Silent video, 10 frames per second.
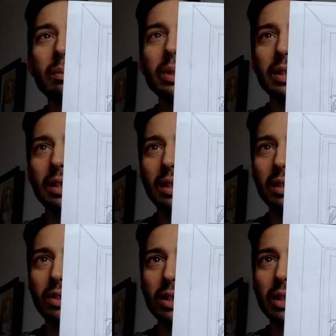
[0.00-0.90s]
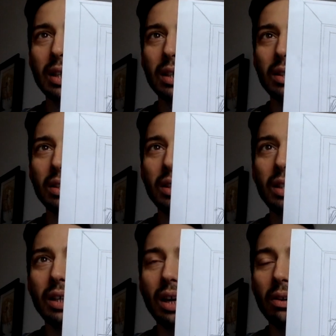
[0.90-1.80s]
was just like
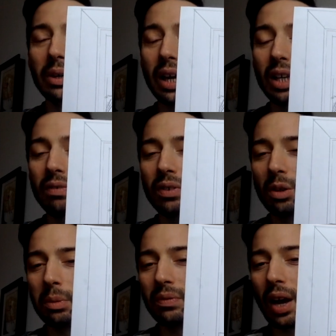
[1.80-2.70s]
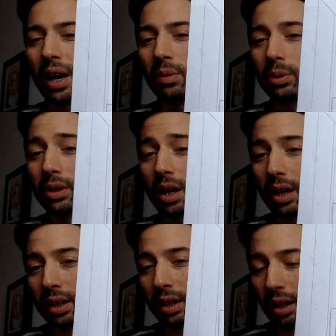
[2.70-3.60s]
the Ariete film, if I were
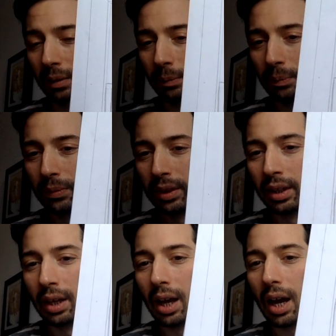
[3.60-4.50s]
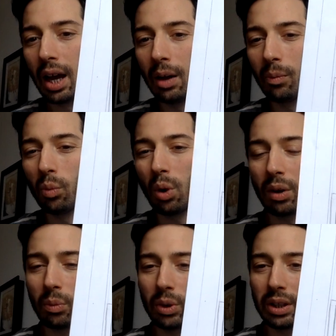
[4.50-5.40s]
tiny,
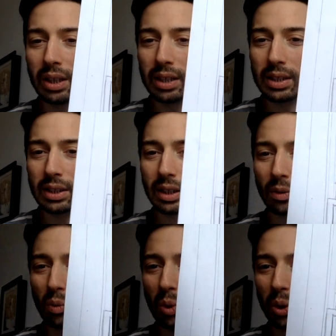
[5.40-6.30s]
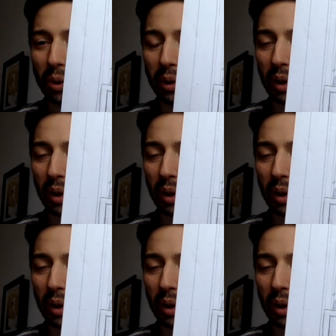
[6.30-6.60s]
what would this world